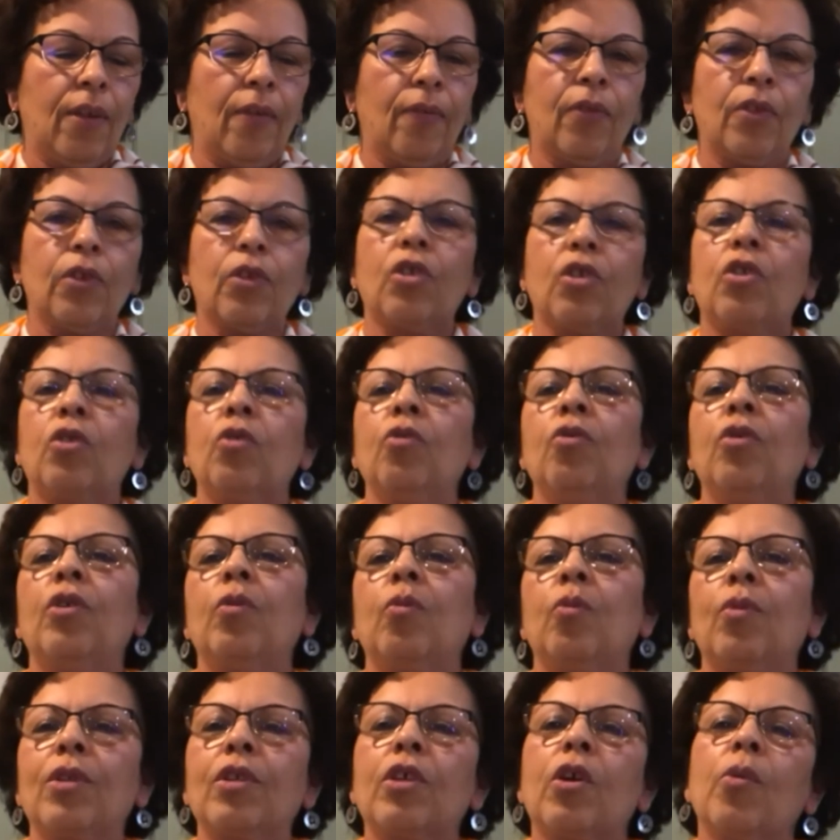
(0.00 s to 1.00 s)
that this
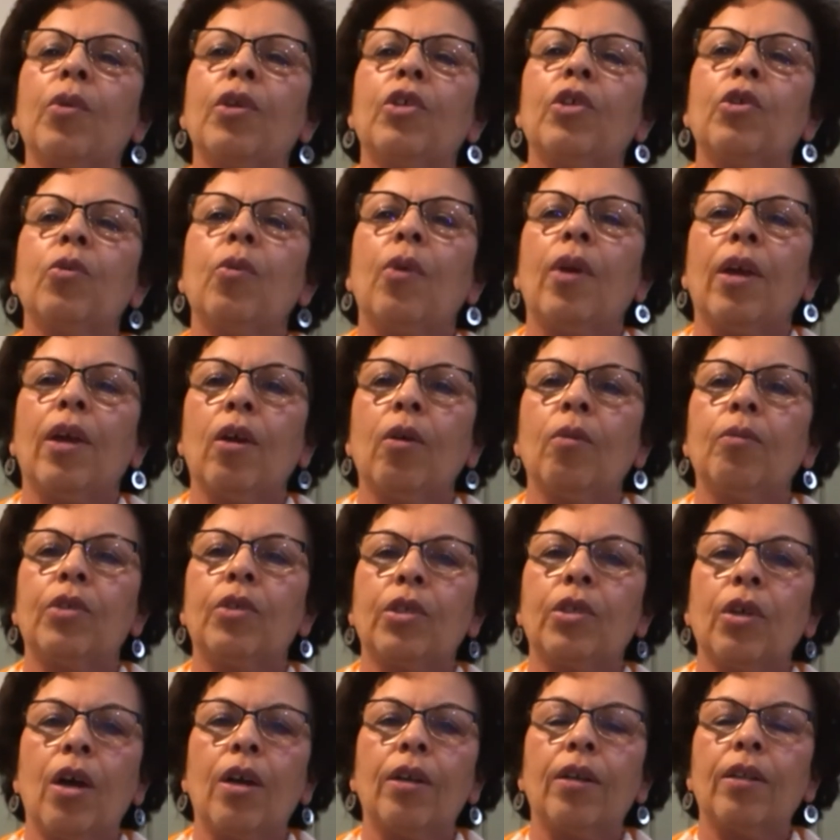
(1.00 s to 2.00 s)
student was going to help
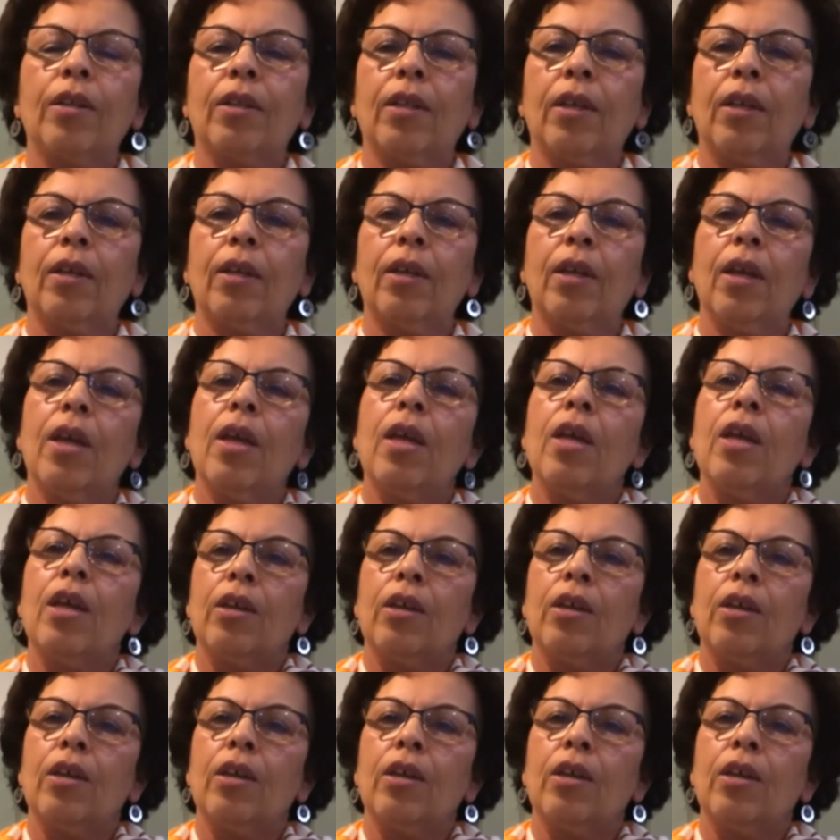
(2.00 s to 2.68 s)
Jonathan,